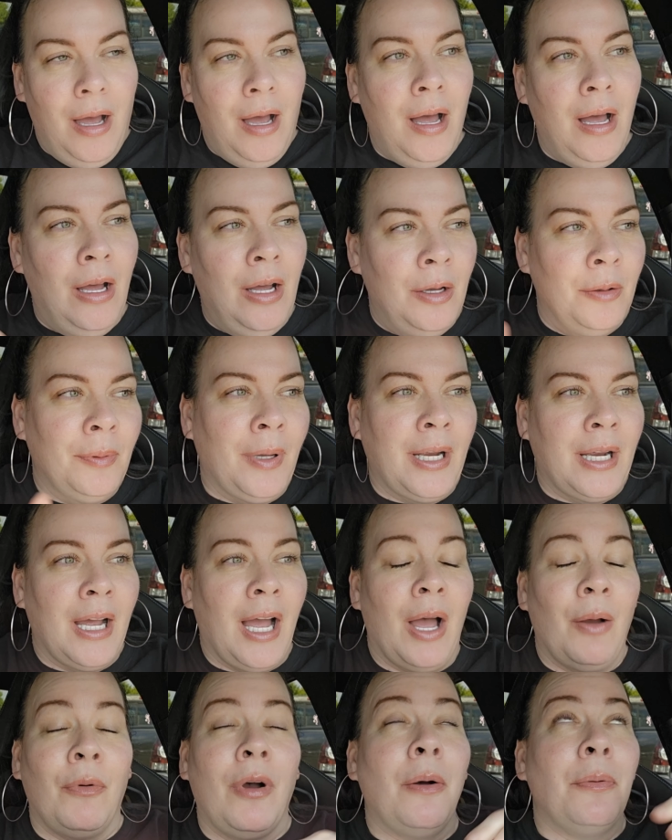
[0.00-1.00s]
Oh my
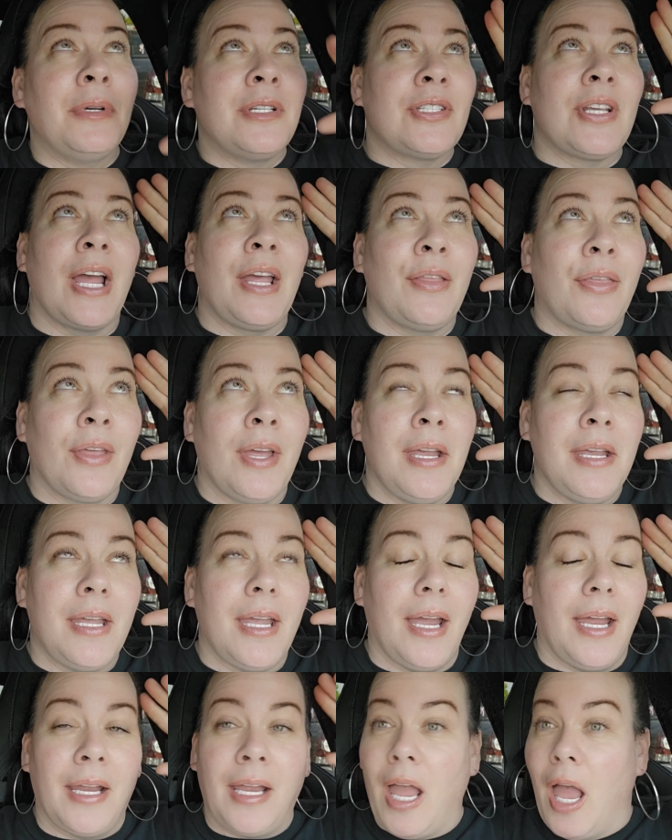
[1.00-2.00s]
God, what was I
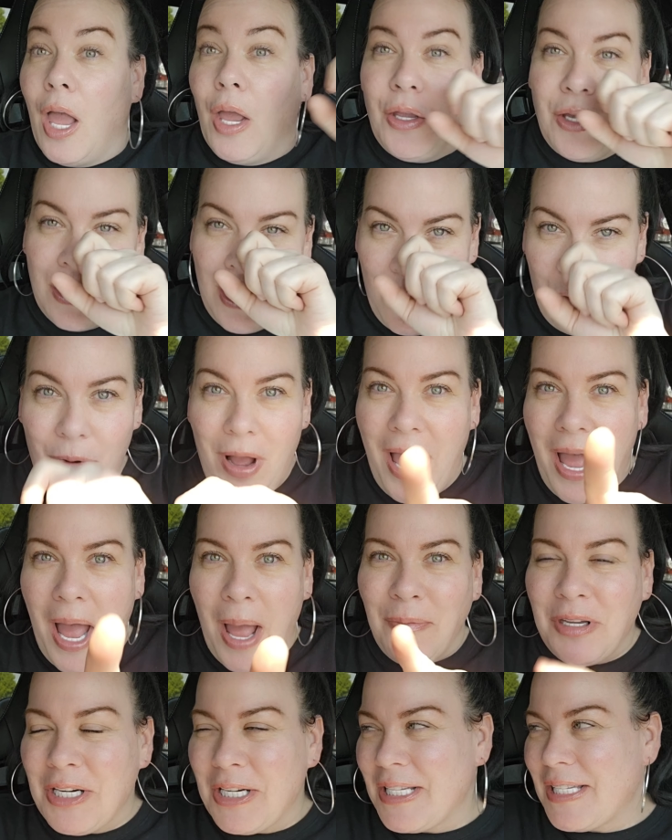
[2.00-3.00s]
thinking? You know what?
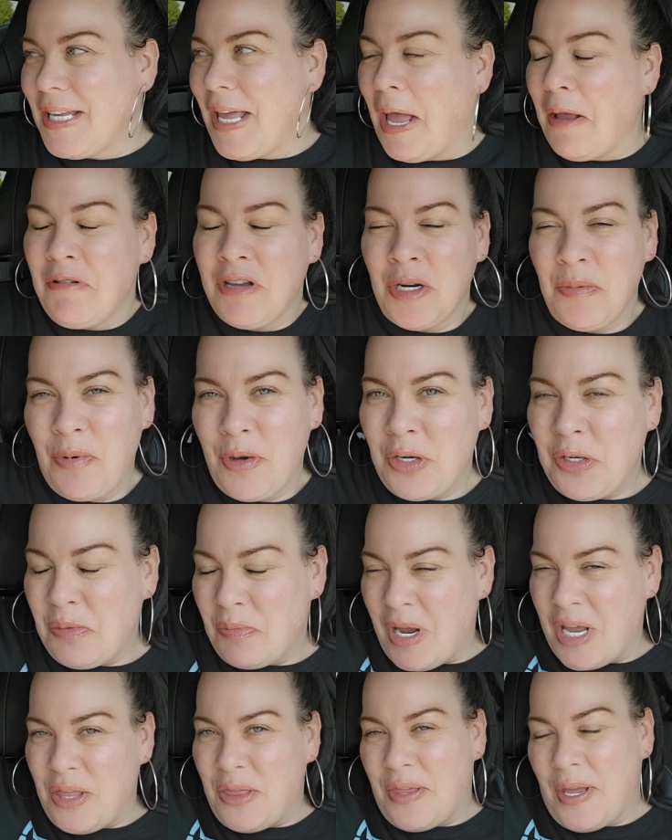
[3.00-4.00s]
I'm gonna I'm gonna put it
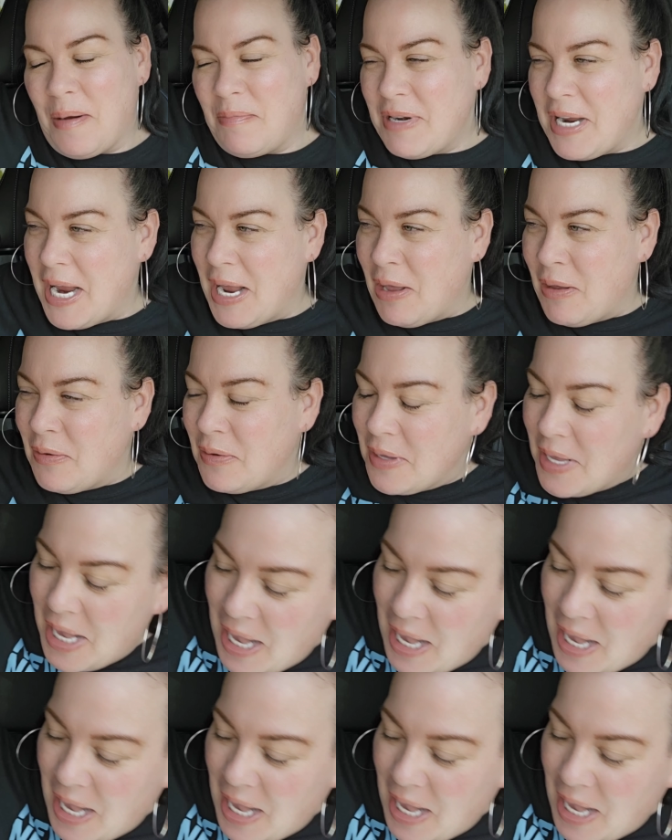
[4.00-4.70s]
in my thumbnail.